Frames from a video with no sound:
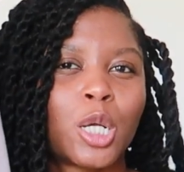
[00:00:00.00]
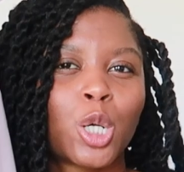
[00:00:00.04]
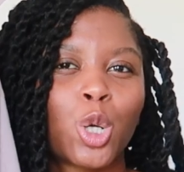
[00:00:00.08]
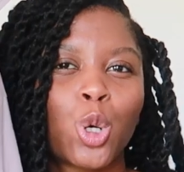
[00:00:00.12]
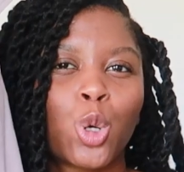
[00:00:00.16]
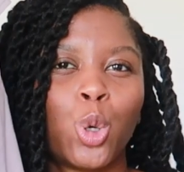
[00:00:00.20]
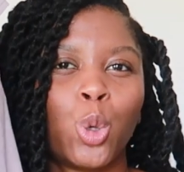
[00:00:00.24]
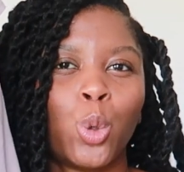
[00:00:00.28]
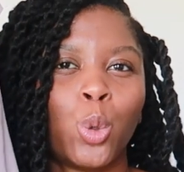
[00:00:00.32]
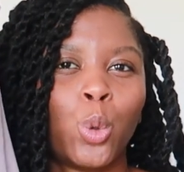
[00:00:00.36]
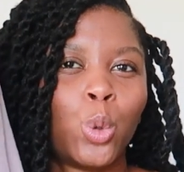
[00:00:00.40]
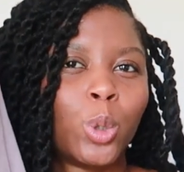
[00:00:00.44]

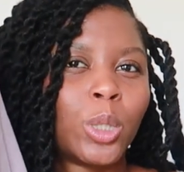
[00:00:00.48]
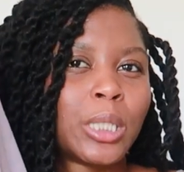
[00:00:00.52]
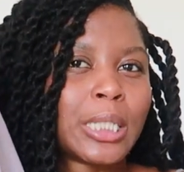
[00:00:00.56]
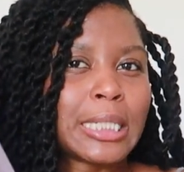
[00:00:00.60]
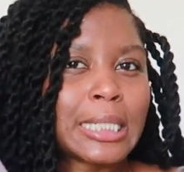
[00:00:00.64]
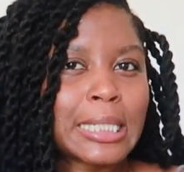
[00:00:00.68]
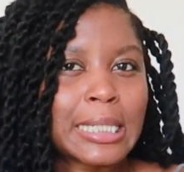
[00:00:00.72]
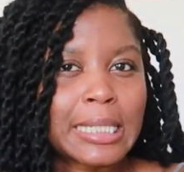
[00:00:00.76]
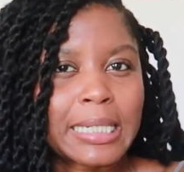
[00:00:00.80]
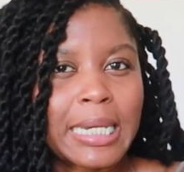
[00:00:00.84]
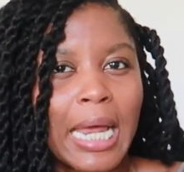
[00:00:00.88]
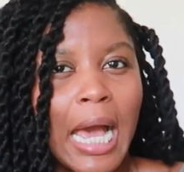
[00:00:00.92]
cool
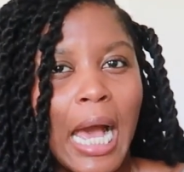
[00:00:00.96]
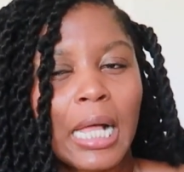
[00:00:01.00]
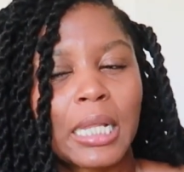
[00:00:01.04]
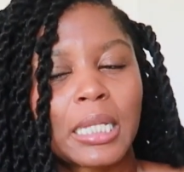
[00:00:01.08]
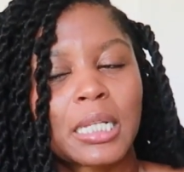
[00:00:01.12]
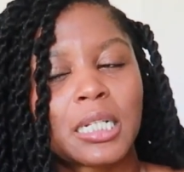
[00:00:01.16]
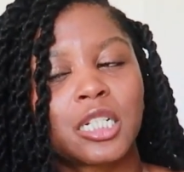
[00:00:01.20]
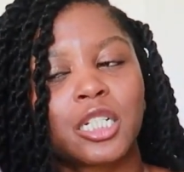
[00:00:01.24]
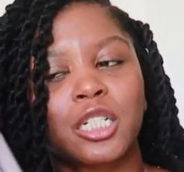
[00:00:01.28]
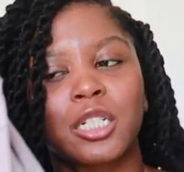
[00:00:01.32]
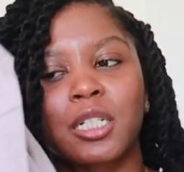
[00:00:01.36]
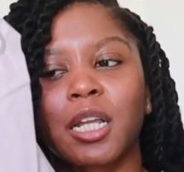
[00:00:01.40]
and
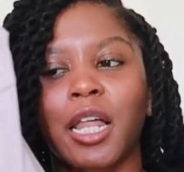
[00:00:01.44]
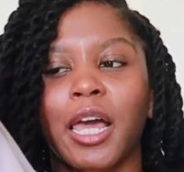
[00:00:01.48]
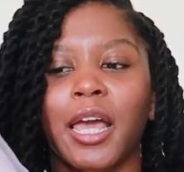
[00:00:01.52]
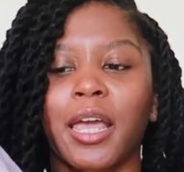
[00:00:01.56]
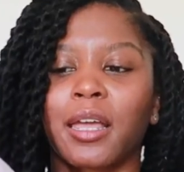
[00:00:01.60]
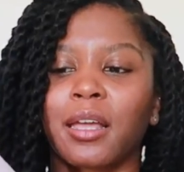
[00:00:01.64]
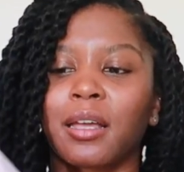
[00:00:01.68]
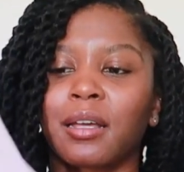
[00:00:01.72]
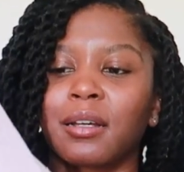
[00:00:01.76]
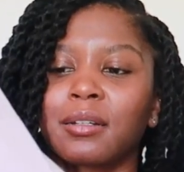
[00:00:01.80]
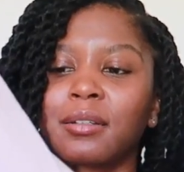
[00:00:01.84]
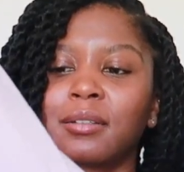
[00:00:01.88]
stylish.
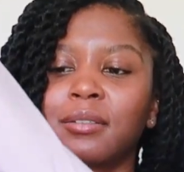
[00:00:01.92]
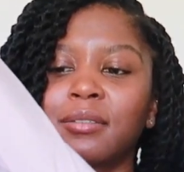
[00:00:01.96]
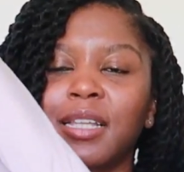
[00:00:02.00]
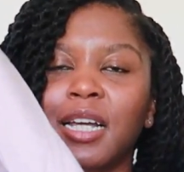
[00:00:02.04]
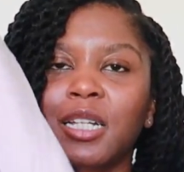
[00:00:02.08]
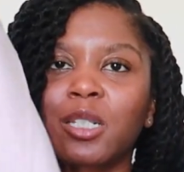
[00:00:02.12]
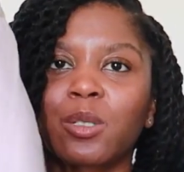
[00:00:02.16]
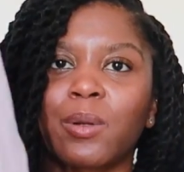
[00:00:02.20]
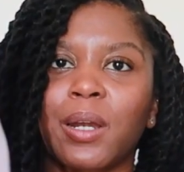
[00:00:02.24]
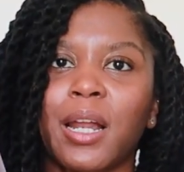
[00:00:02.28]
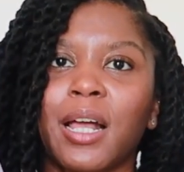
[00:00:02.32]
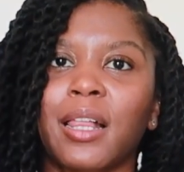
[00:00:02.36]
Like
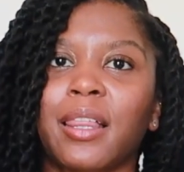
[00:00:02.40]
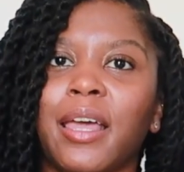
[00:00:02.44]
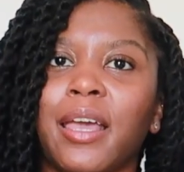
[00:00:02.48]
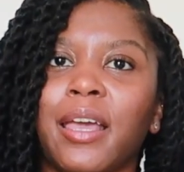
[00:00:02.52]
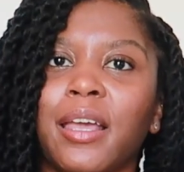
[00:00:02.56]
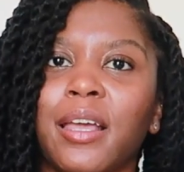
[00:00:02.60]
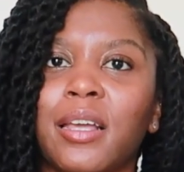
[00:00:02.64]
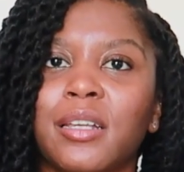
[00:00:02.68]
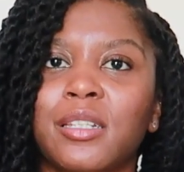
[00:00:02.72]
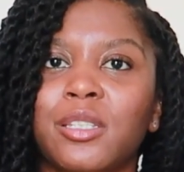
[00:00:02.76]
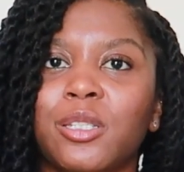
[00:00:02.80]
that's what I like.